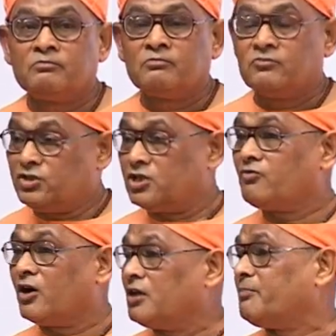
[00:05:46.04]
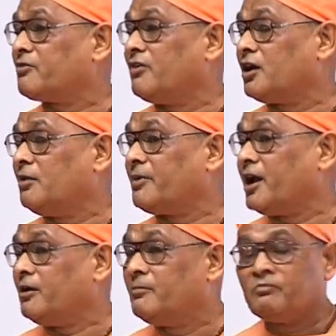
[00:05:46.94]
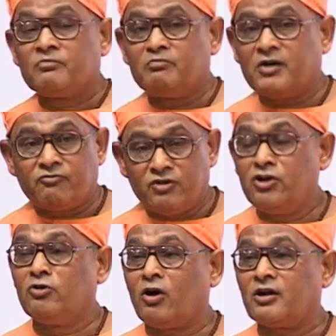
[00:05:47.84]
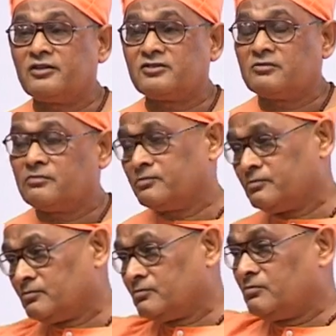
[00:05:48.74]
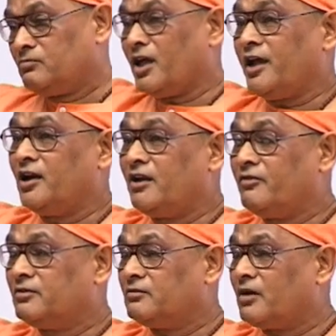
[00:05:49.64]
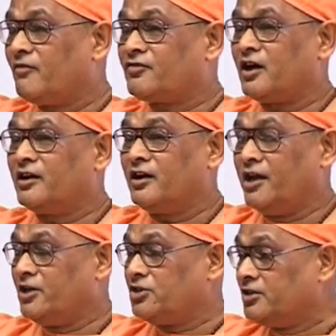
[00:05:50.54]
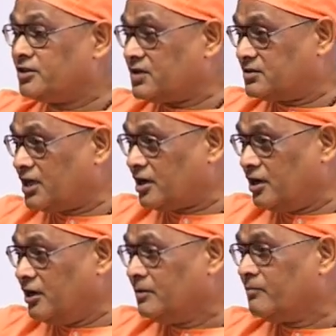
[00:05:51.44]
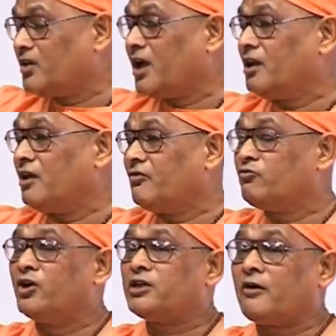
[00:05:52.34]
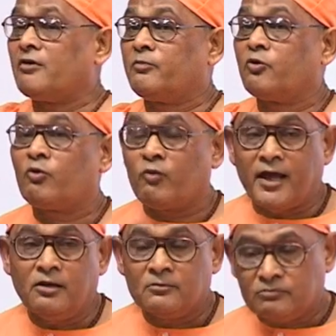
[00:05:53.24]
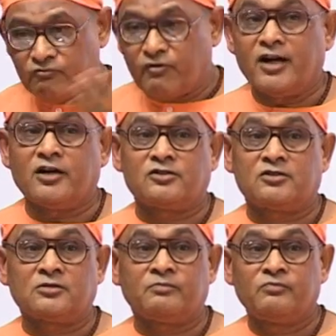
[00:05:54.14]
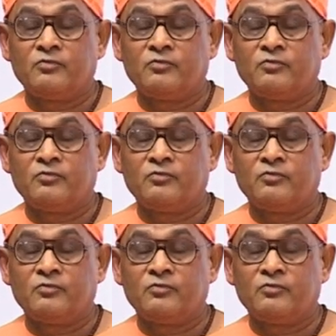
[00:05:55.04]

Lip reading: This is what he fervently prayed, but we did not listen. 9/11, after 108 years exactly, 9/11 World Tower broke. Why? Fanaticism.